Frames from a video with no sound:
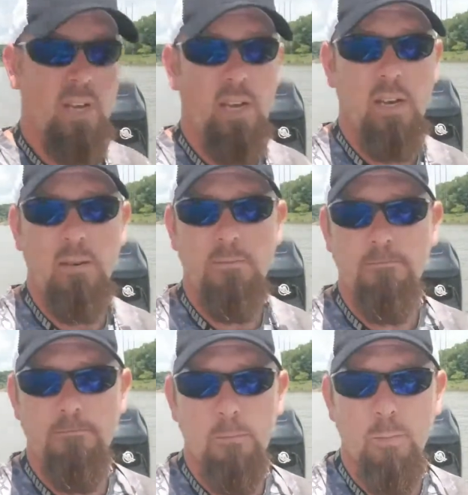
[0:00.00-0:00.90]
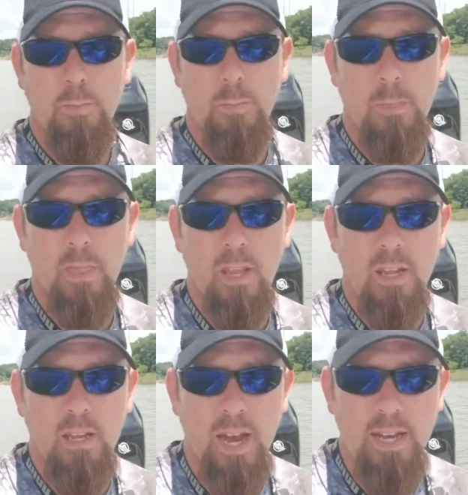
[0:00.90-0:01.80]
end,
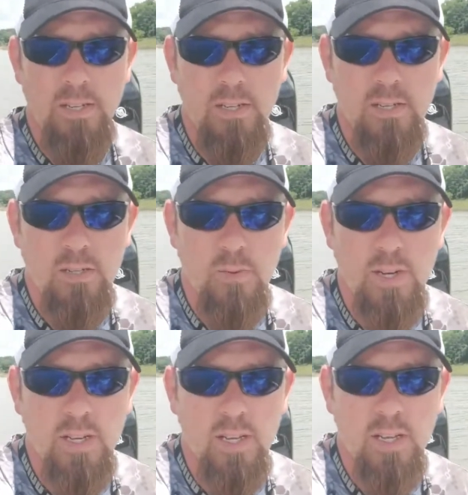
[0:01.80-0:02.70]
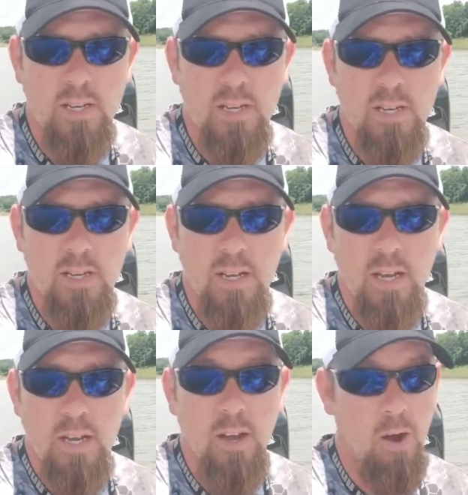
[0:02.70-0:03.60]
gotcha. Just wait till that.
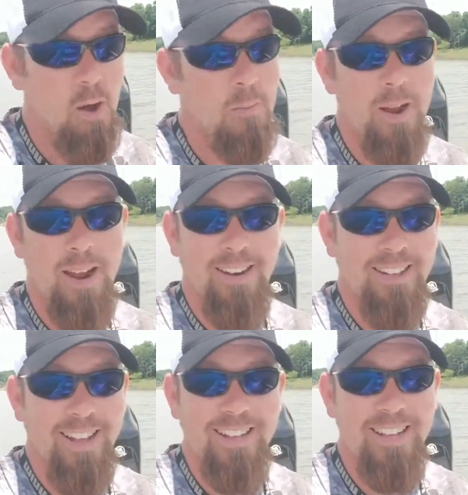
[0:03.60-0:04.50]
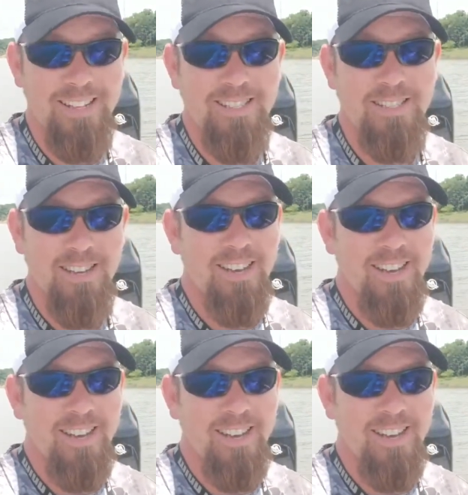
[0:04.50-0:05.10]
Oh man, that's